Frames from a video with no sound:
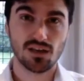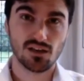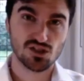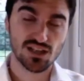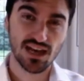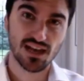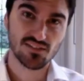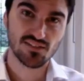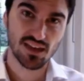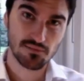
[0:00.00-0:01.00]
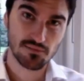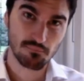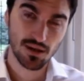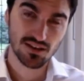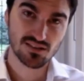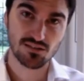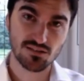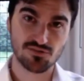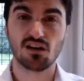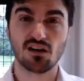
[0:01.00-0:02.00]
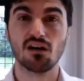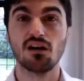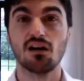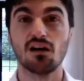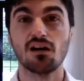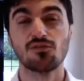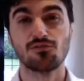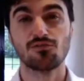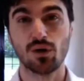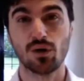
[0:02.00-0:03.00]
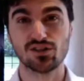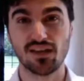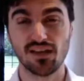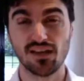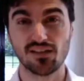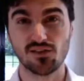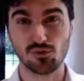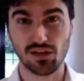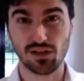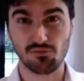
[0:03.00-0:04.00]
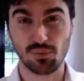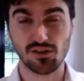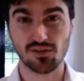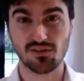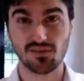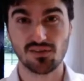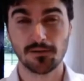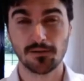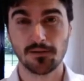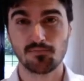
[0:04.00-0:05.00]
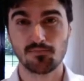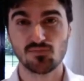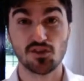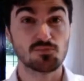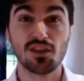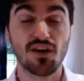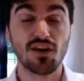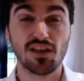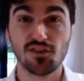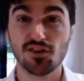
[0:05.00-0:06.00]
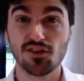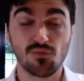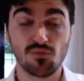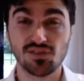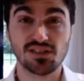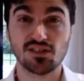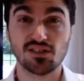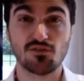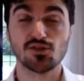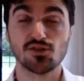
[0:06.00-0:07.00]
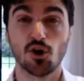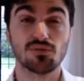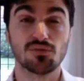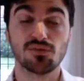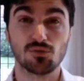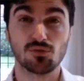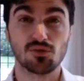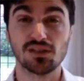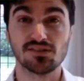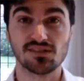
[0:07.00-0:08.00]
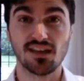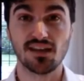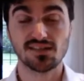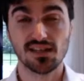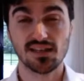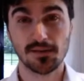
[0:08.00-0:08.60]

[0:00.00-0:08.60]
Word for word: She has a massive scar from where she had that total hip replacement. So despite the fact the surgeon obviously did a great job and it was complete success,